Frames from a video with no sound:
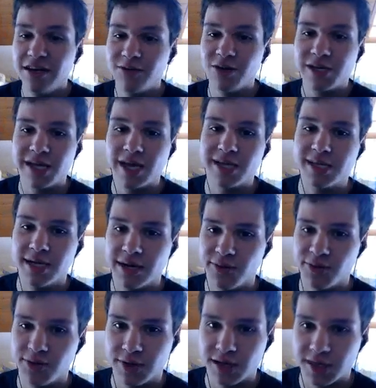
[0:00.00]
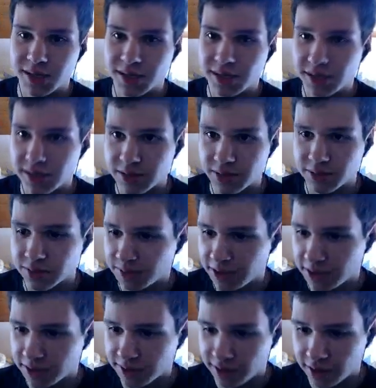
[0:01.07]
Worst case scenario, you can't just listen to
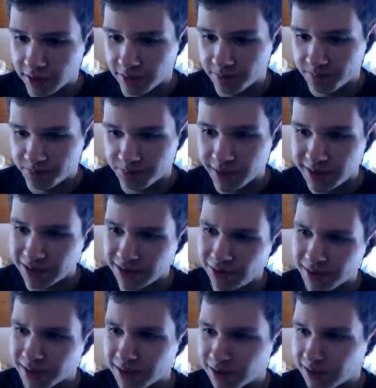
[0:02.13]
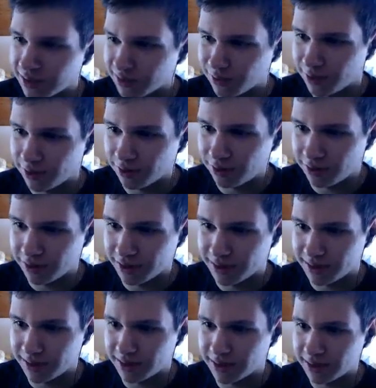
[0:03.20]
me talk. Which honestly, that's really all
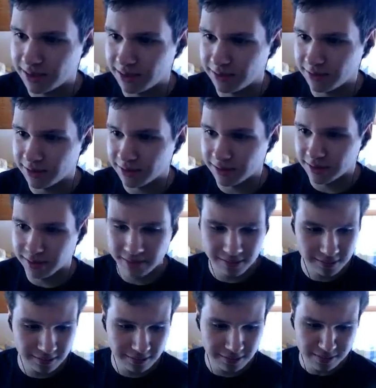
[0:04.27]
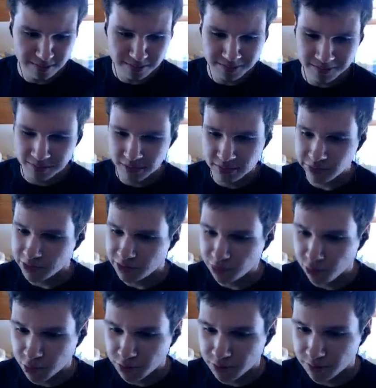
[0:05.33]
this is anyway. It's like, why
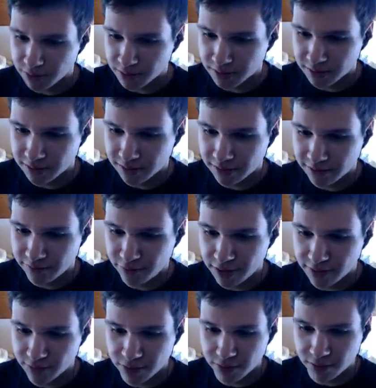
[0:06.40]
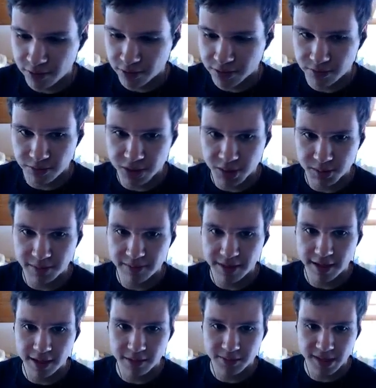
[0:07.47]
would you want? Why would you want to watch me
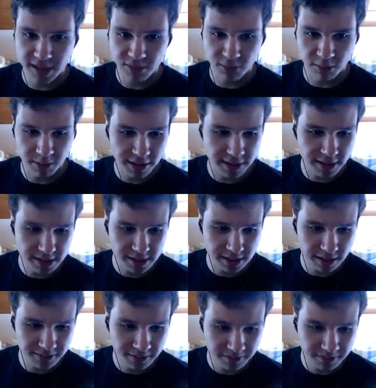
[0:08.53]
play? I'm terrible at this game.